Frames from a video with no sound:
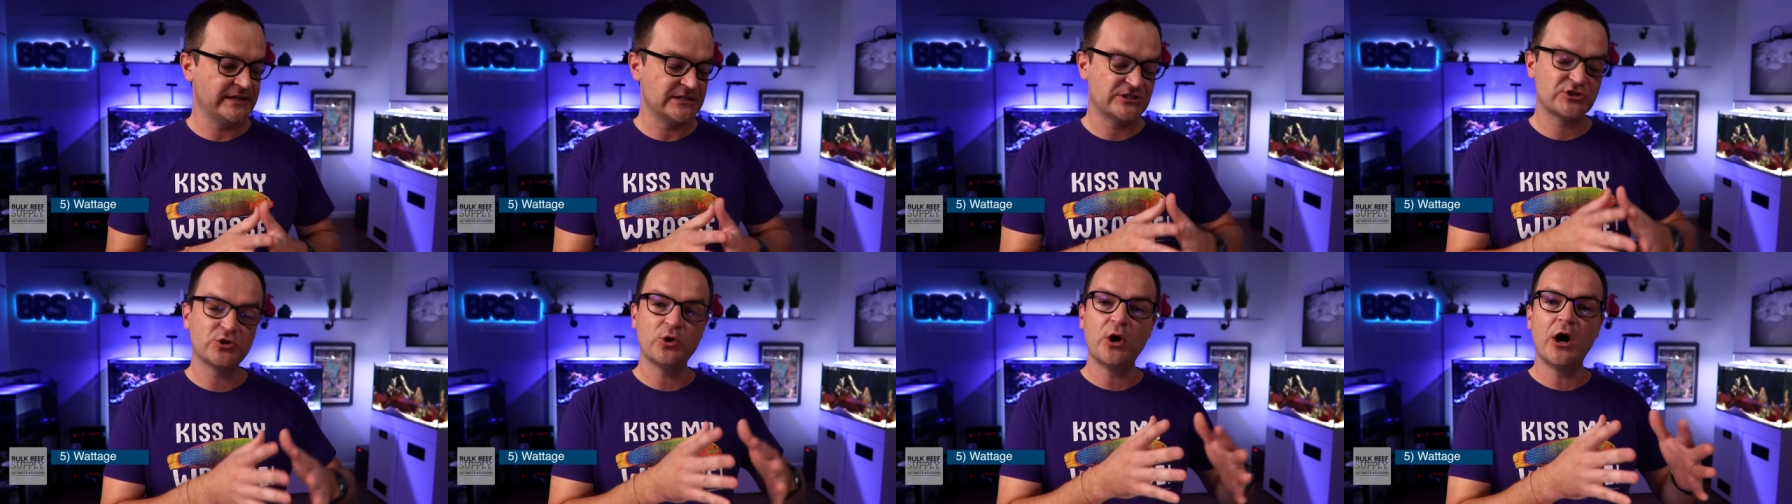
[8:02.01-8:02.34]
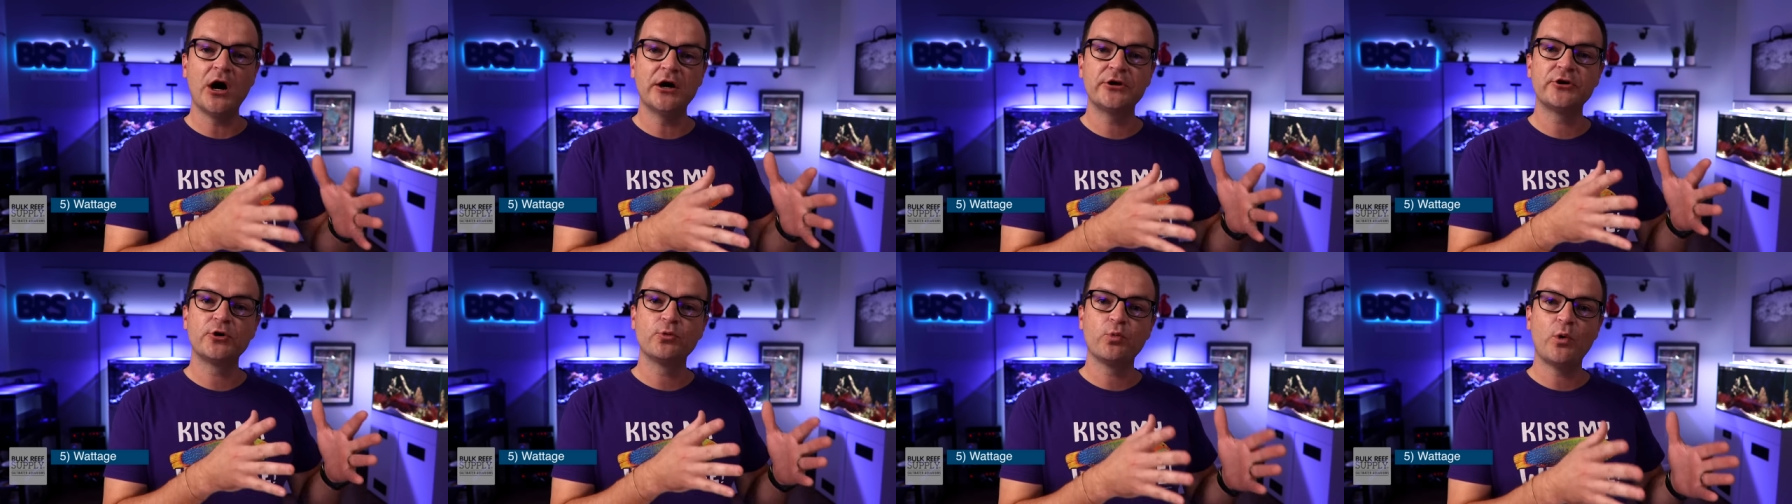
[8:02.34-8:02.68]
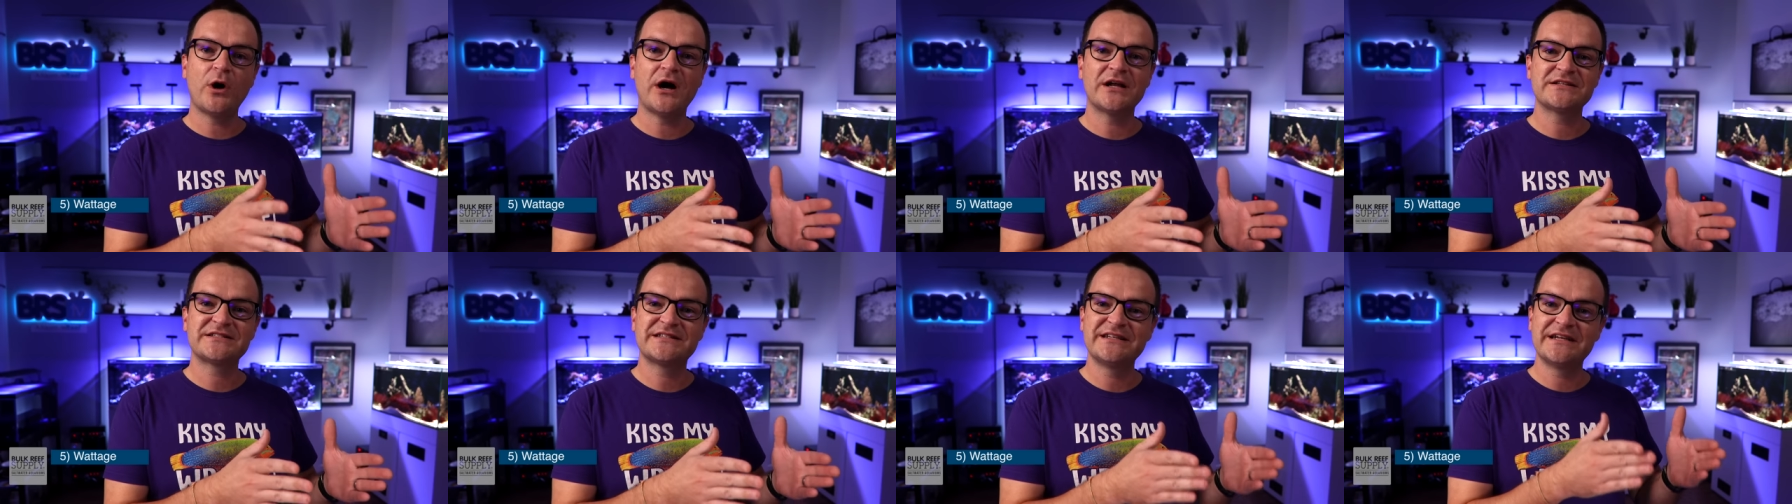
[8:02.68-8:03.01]
so 100
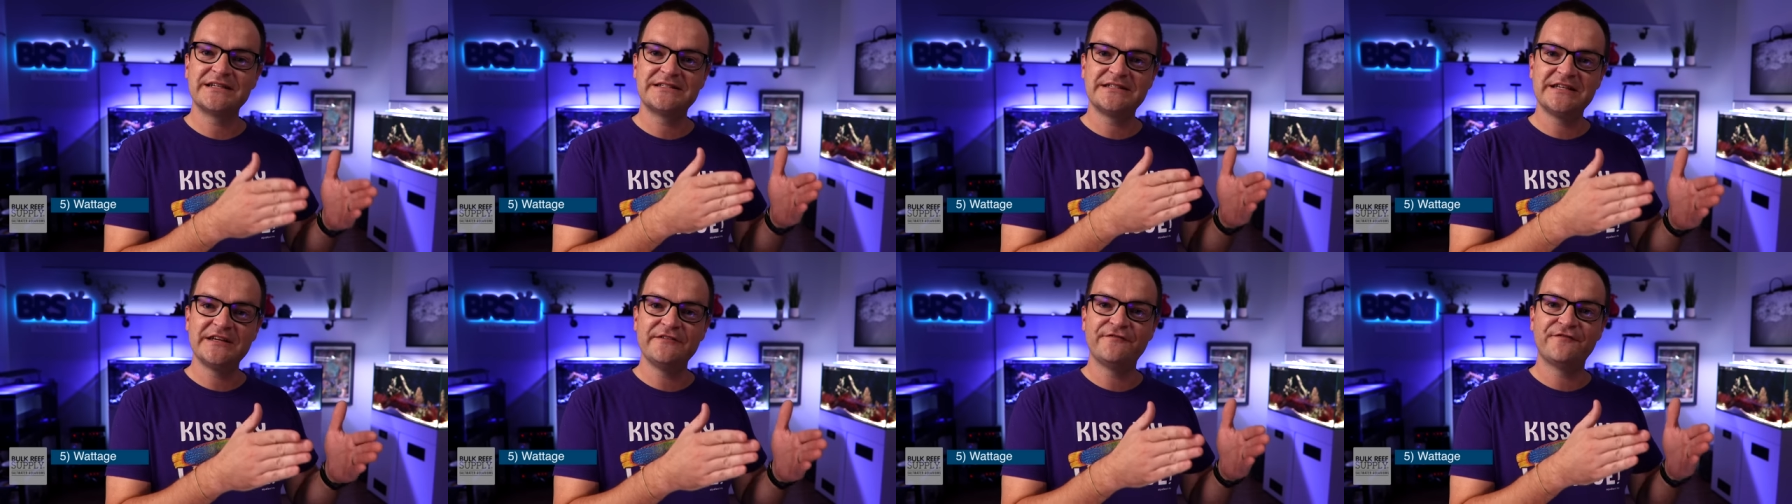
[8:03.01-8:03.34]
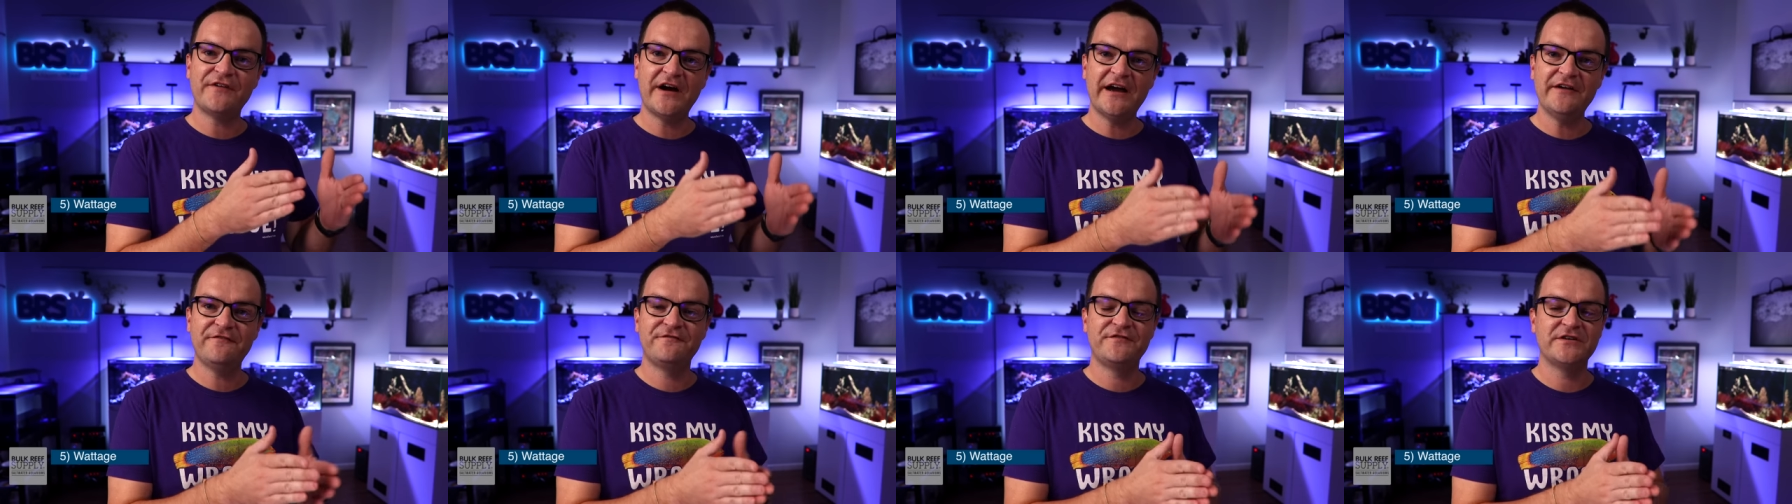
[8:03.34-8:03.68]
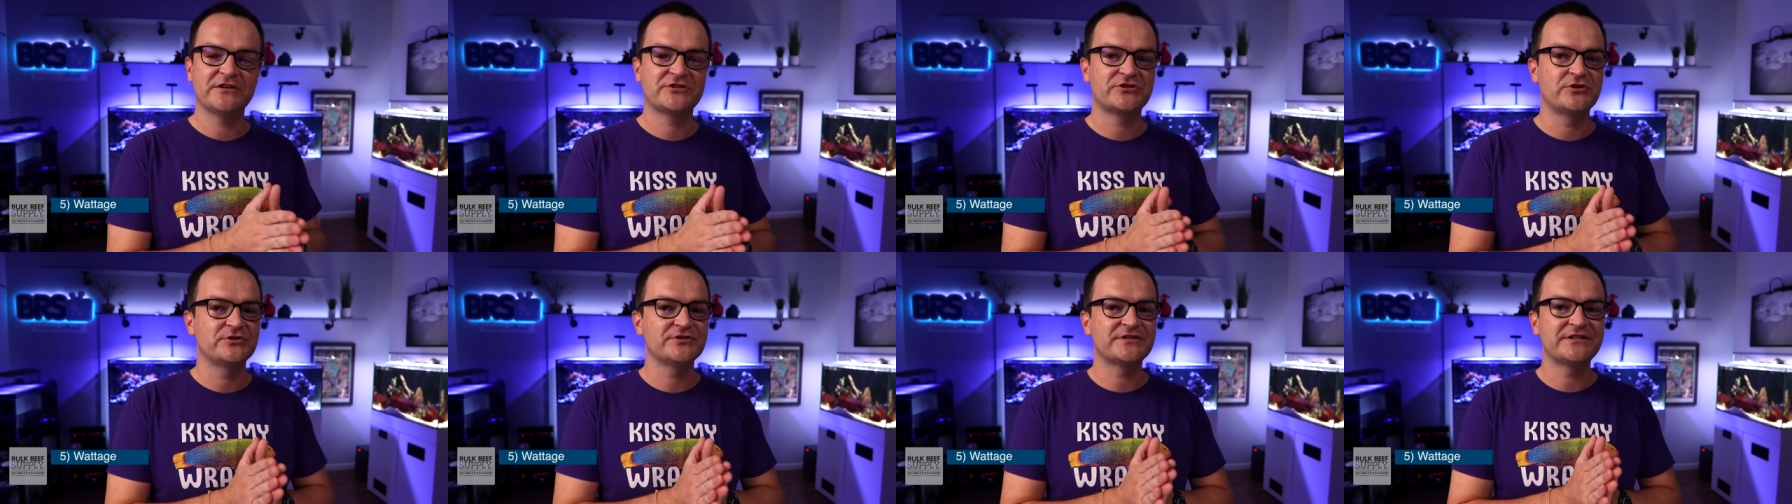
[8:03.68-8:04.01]
watts in a T5
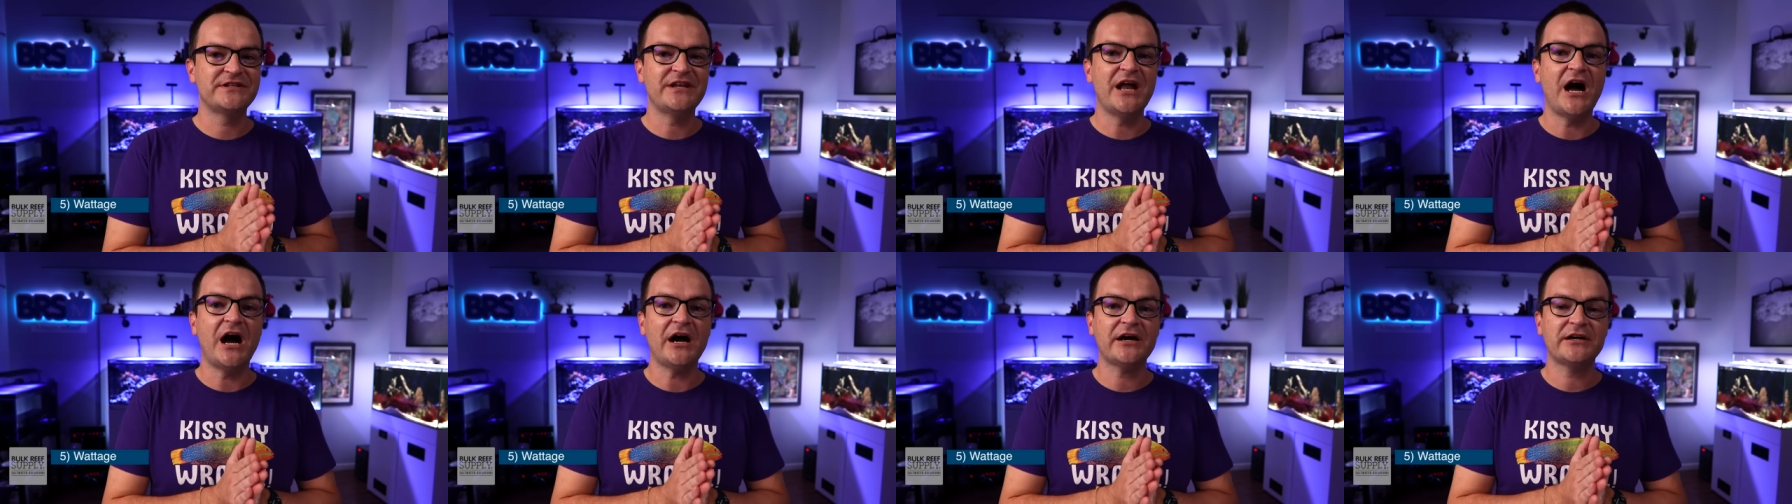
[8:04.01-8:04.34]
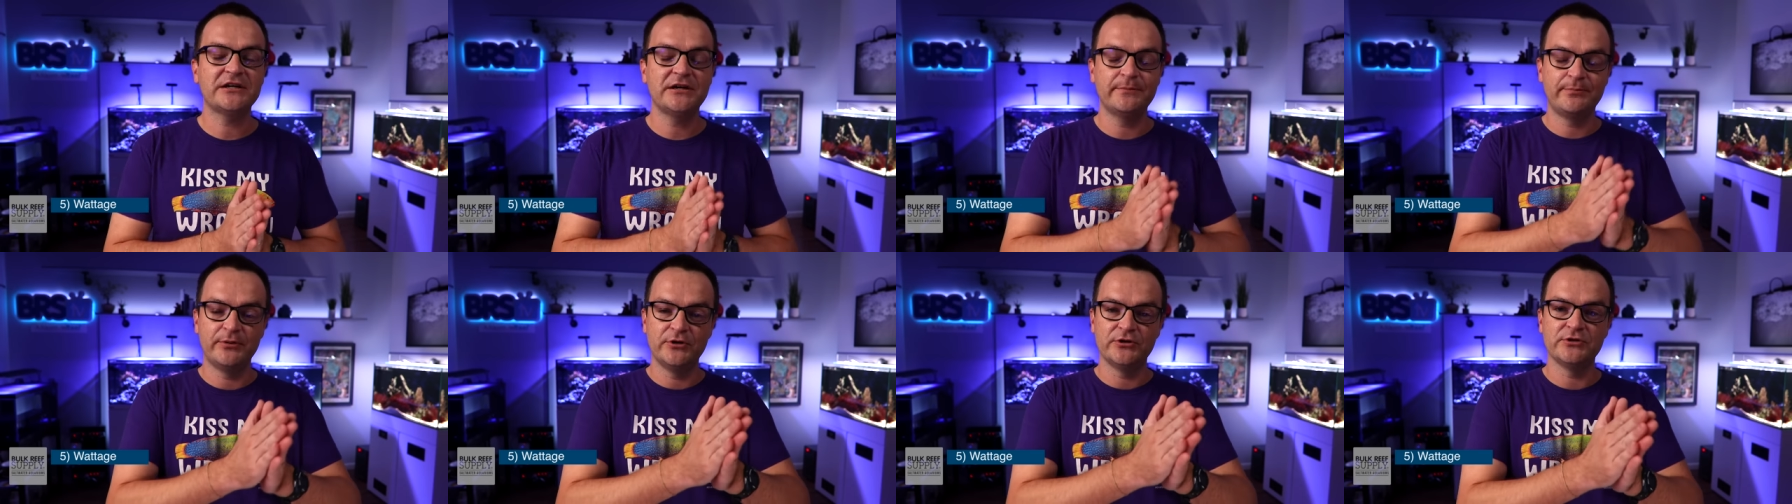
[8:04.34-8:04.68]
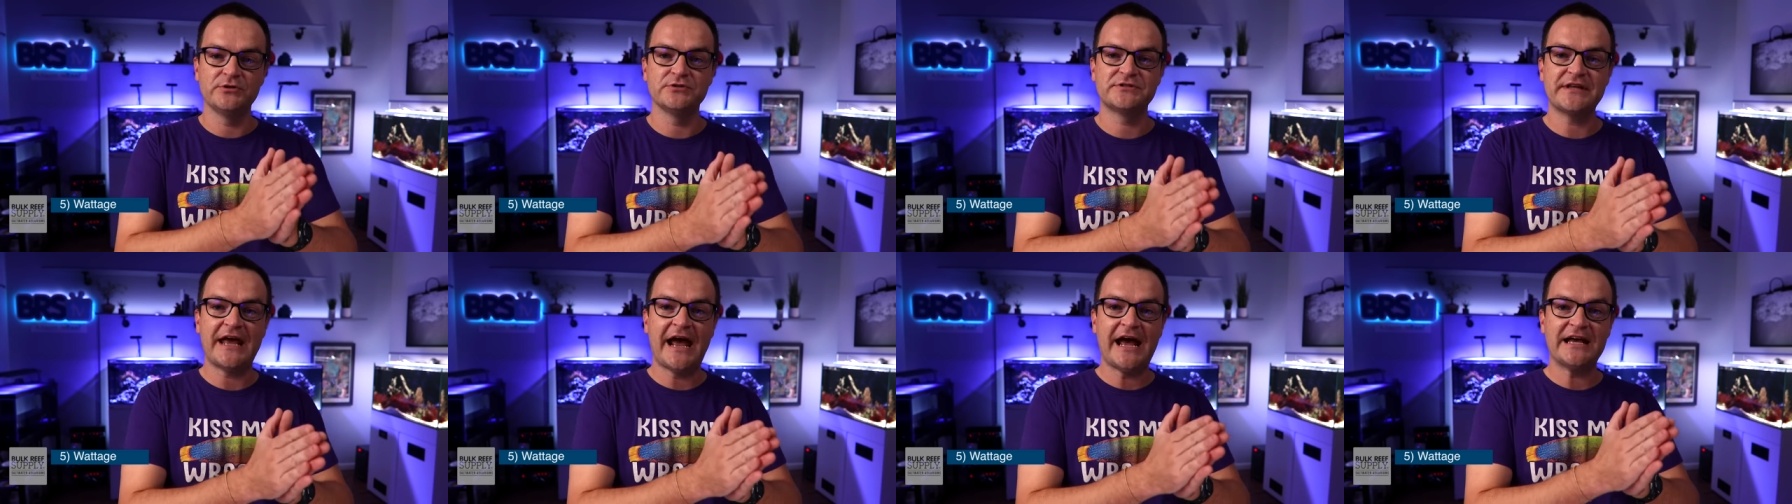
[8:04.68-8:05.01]
fixture is not going to
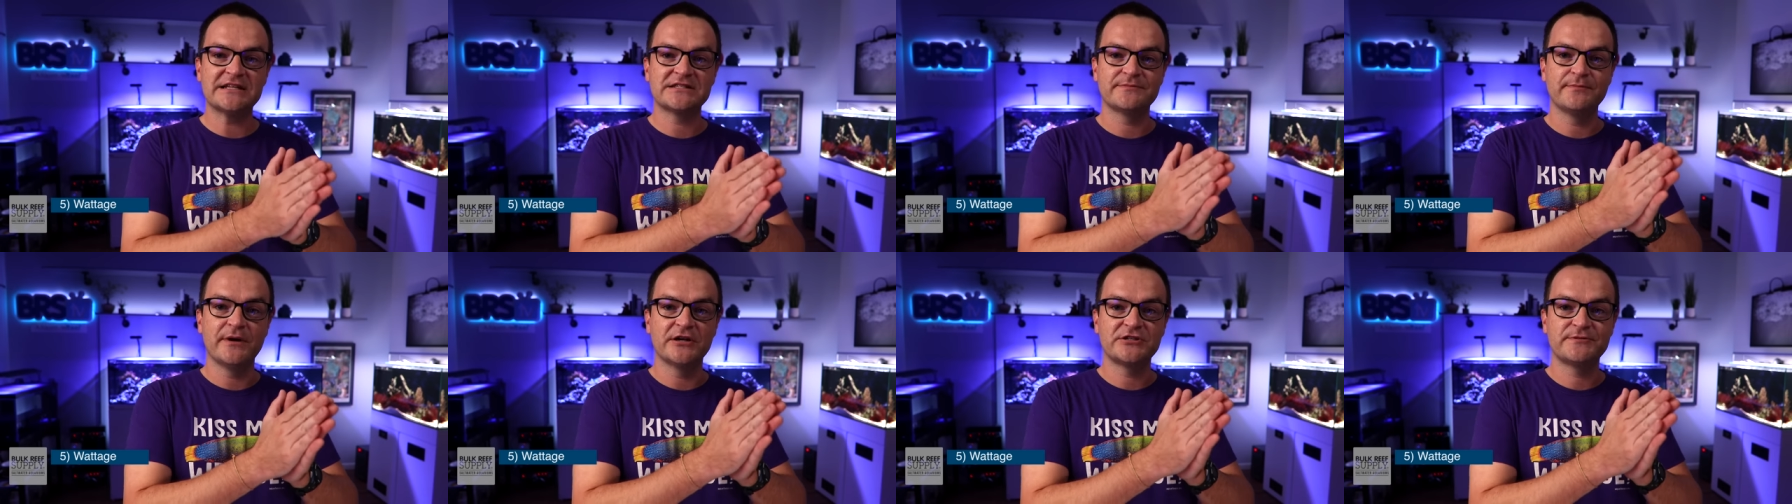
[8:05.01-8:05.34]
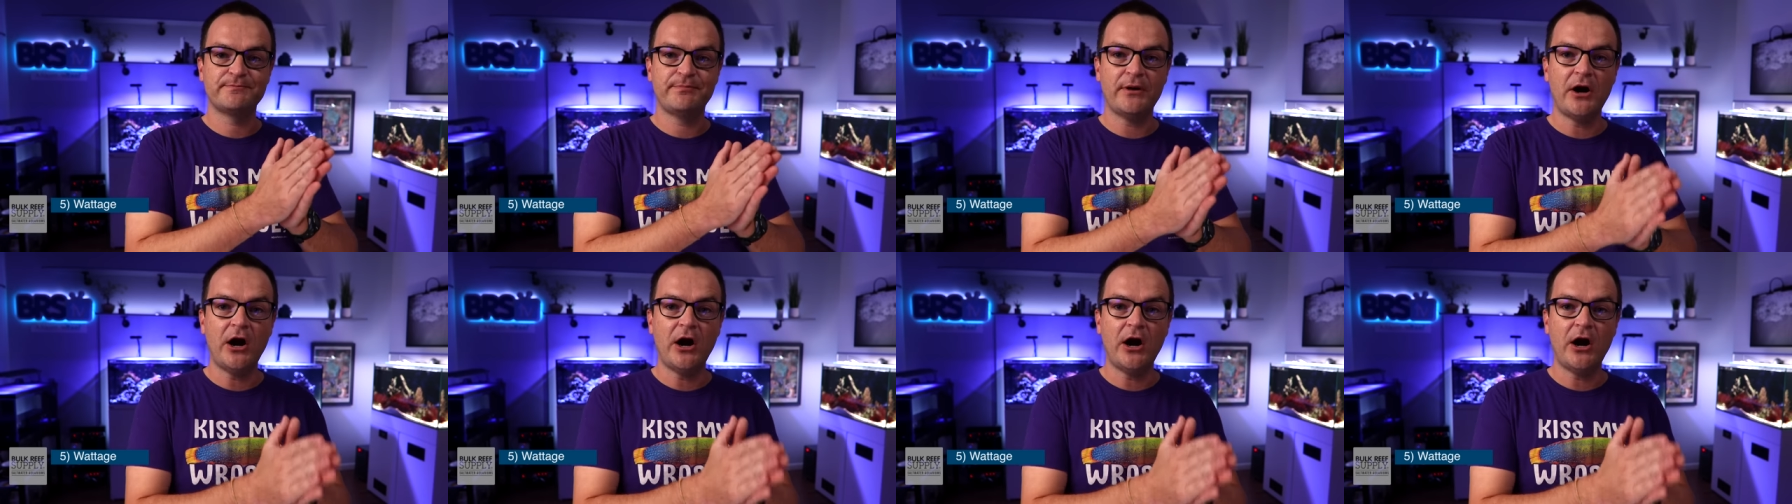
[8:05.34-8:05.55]
produce as much